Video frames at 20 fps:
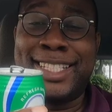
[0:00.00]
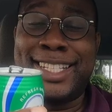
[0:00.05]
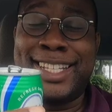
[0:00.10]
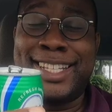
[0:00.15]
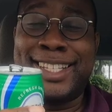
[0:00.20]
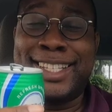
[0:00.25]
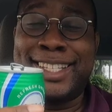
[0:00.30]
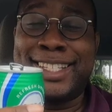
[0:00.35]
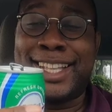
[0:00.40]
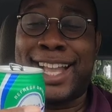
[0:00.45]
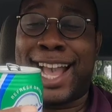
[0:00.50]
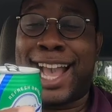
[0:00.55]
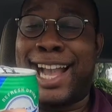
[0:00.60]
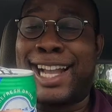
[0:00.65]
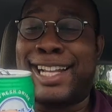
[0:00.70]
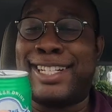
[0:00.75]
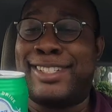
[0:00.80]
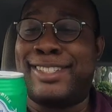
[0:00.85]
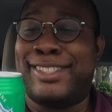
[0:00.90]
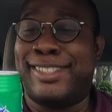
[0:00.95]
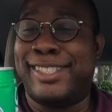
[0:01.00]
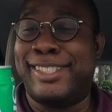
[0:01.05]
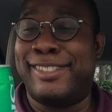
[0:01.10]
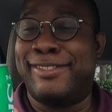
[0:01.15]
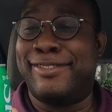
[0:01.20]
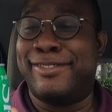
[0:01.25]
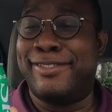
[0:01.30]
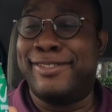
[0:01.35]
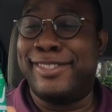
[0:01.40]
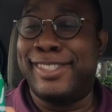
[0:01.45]
This is actually
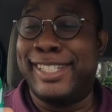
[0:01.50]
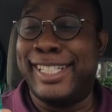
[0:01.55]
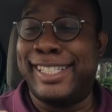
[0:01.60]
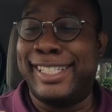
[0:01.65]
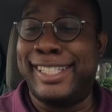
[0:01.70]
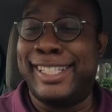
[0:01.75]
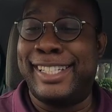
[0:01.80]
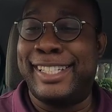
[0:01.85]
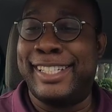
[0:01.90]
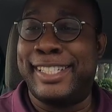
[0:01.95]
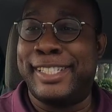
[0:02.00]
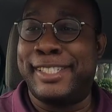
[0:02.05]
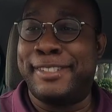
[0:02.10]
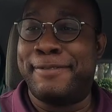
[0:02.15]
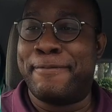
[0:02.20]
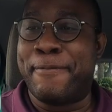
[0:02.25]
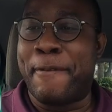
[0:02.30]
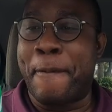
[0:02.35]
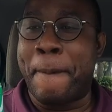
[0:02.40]
really good.